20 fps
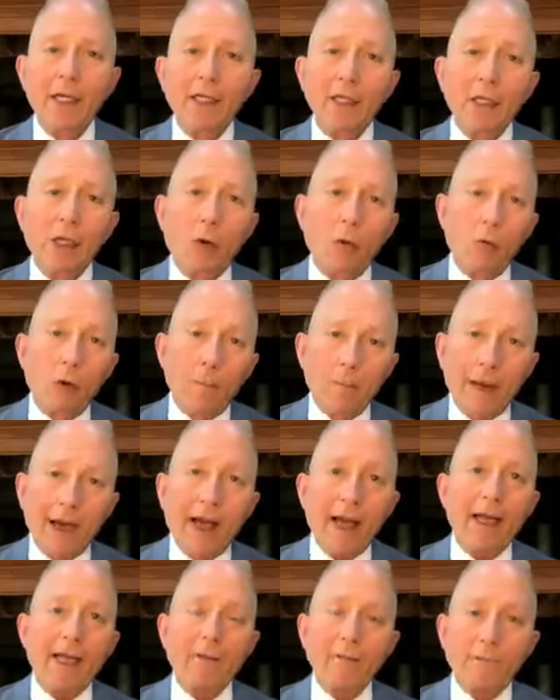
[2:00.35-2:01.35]
you know, we're
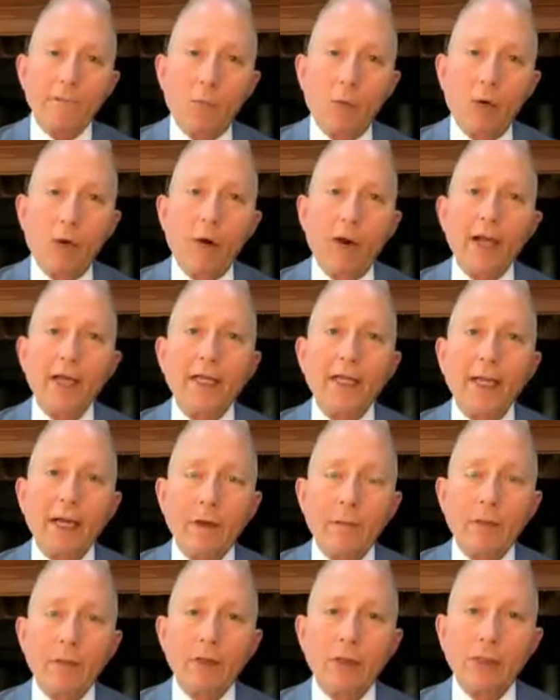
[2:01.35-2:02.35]
back more anyhow
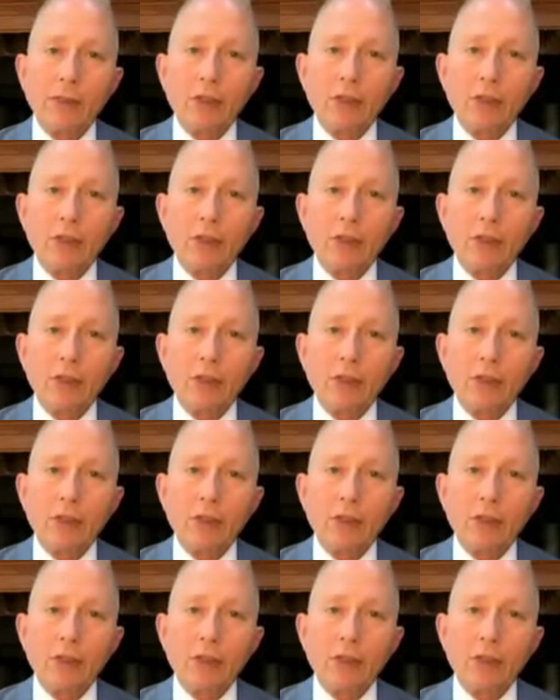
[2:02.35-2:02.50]
because of